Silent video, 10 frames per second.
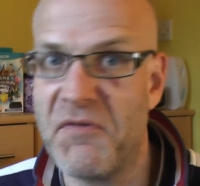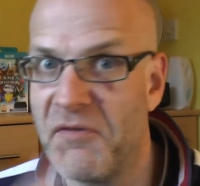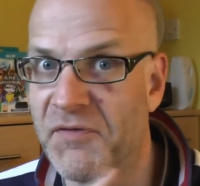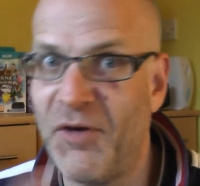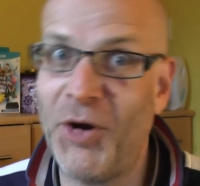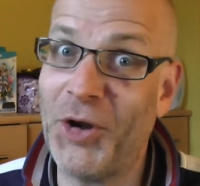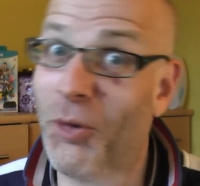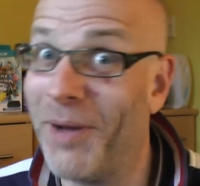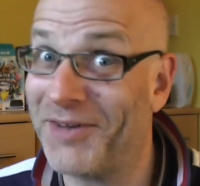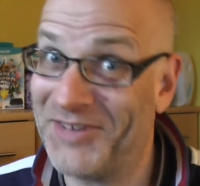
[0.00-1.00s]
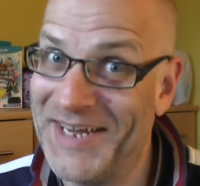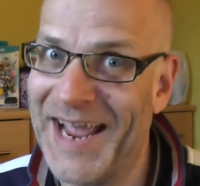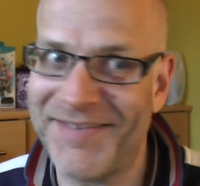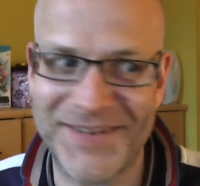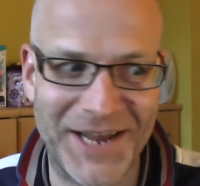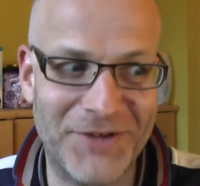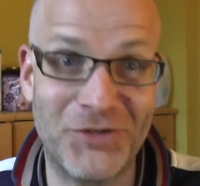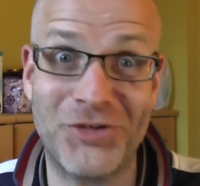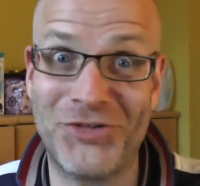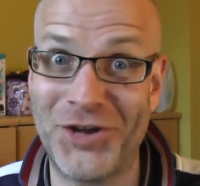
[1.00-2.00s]
Fired it up actually yesterday
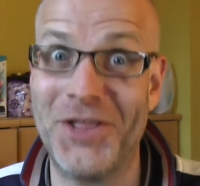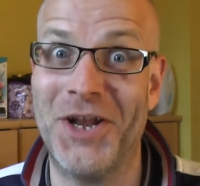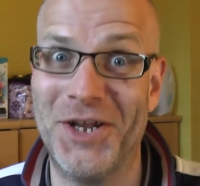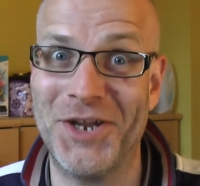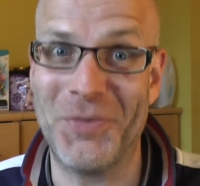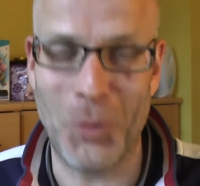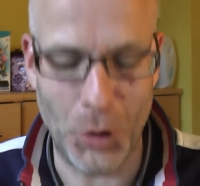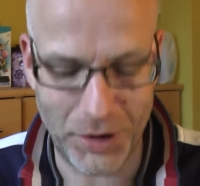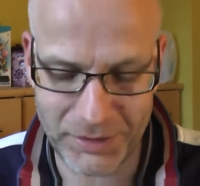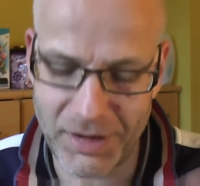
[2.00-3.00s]
just to check that it did work.